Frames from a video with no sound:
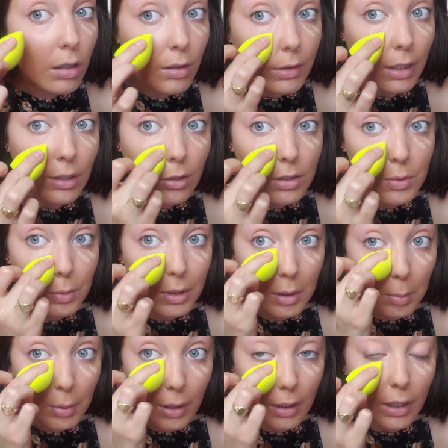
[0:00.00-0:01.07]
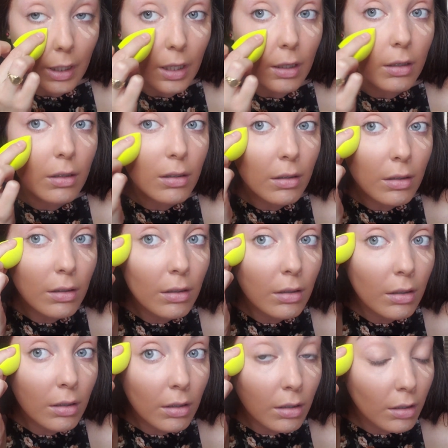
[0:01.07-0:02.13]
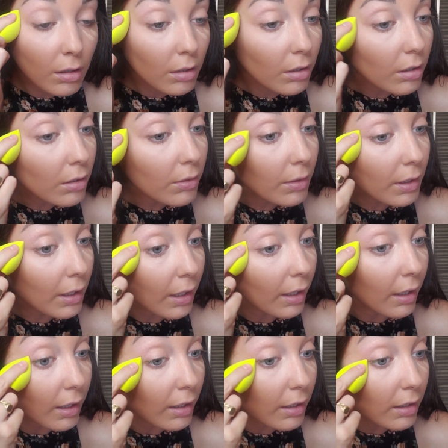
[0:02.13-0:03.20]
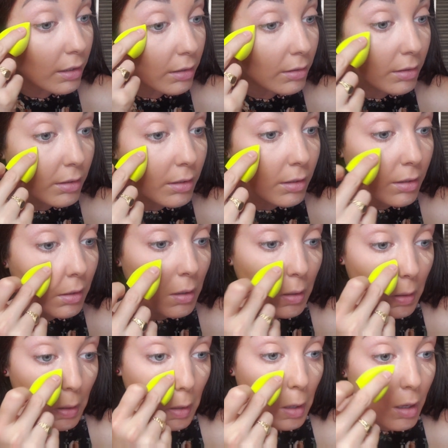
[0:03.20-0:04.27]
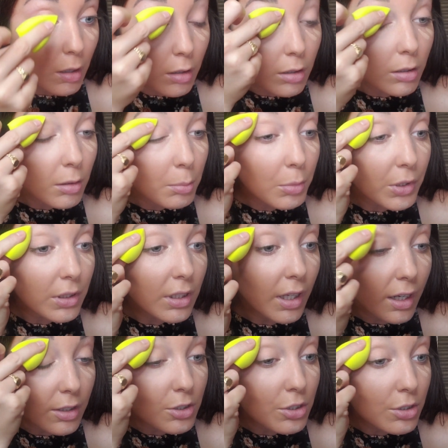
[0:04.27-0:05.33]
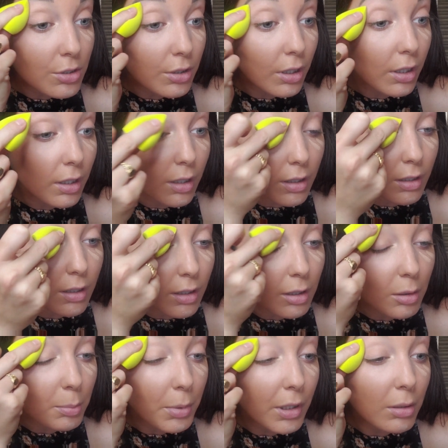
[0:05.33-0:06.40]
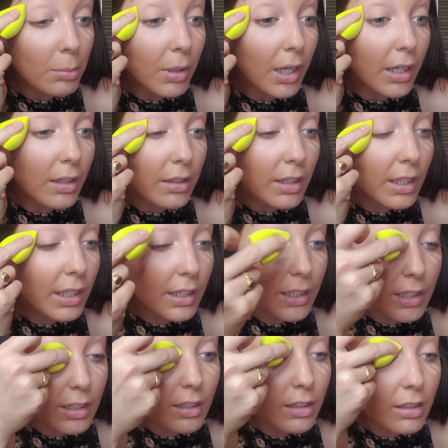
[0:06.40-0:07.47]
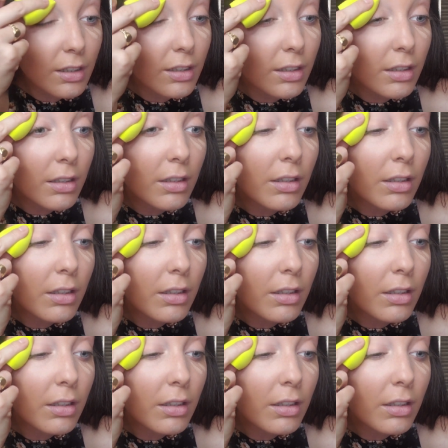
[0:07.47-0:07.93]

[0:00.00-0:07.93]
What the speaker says: Oh, that looks really pretty. Okay. Put the extra up on my lid.